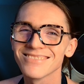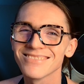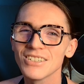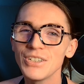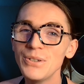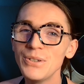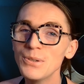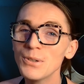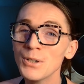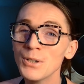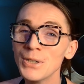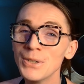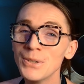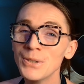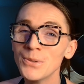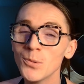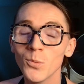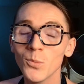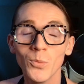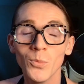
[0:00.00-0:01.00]
Clue
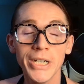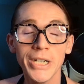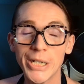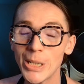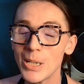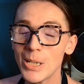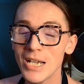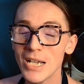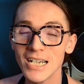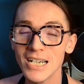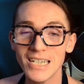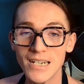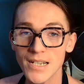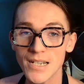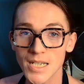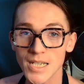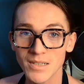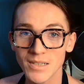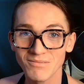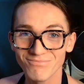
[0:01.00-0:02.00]
Crew, we are not
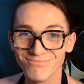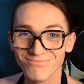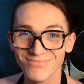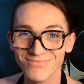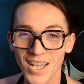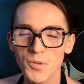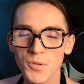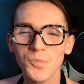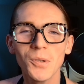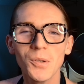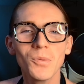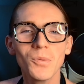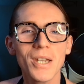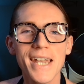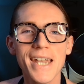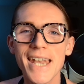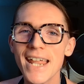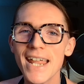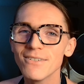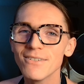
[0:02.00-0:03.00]
done, and we will
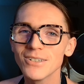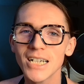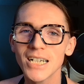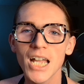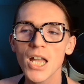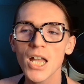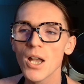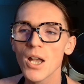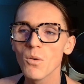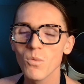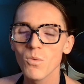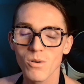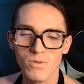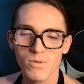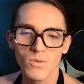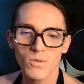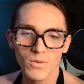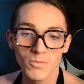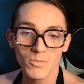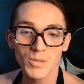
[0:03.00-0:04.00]
never, well,
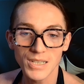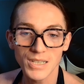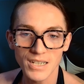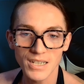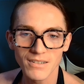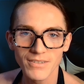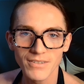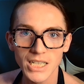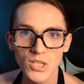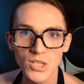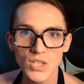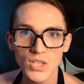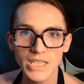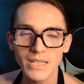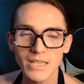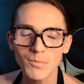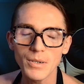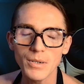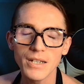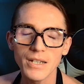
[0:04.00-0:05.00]
we will be done
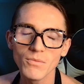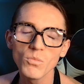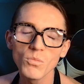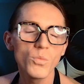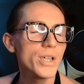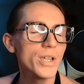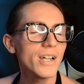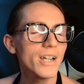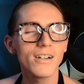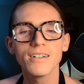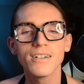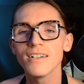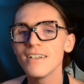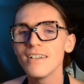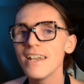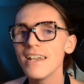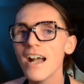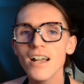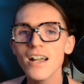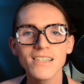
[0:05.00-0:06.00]
eventually, but we are
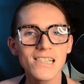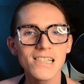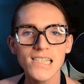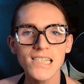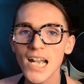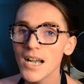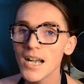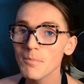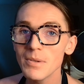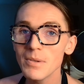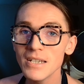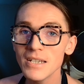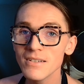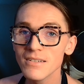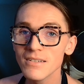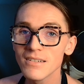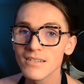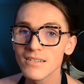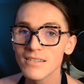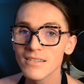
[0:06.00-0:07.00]
not
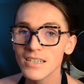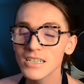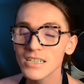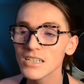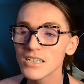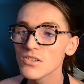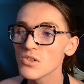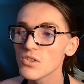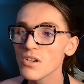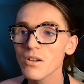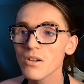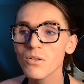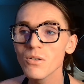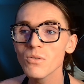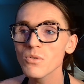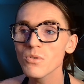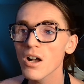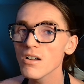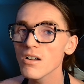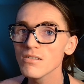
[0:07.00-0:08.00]
stopping. There is
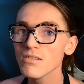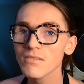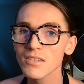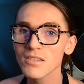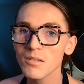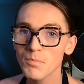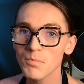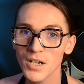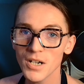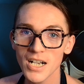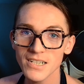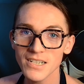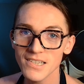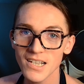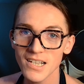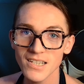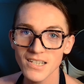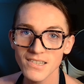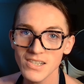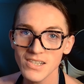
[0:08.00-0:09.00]
no halt in the
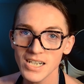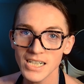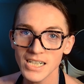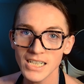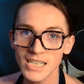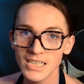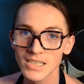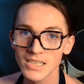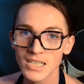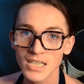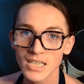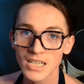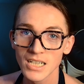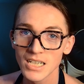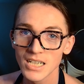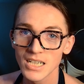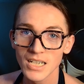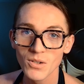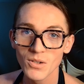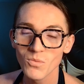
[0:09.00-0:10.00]
process here
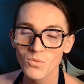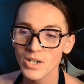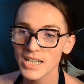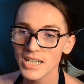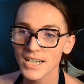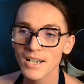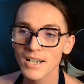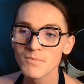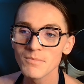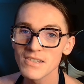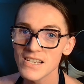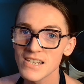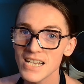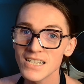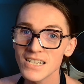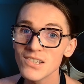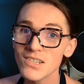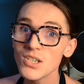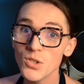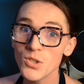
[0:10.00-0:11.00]
when it comes to
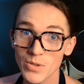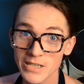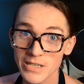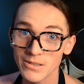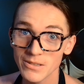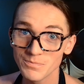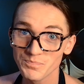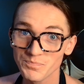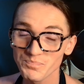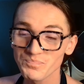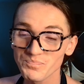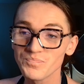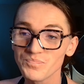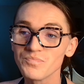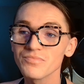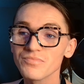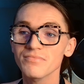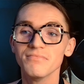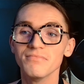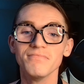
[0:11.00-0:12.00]
Nancy Drew.
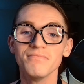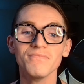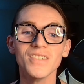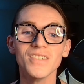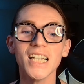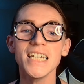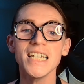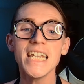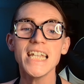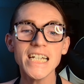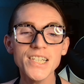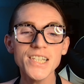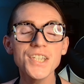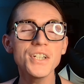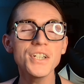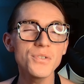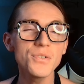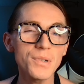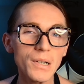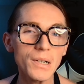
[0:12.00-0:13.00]

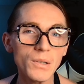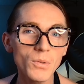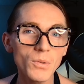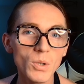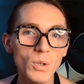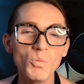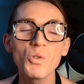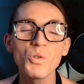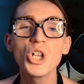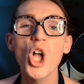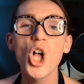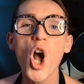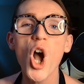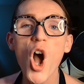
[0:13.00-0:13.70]
Nancy Drew will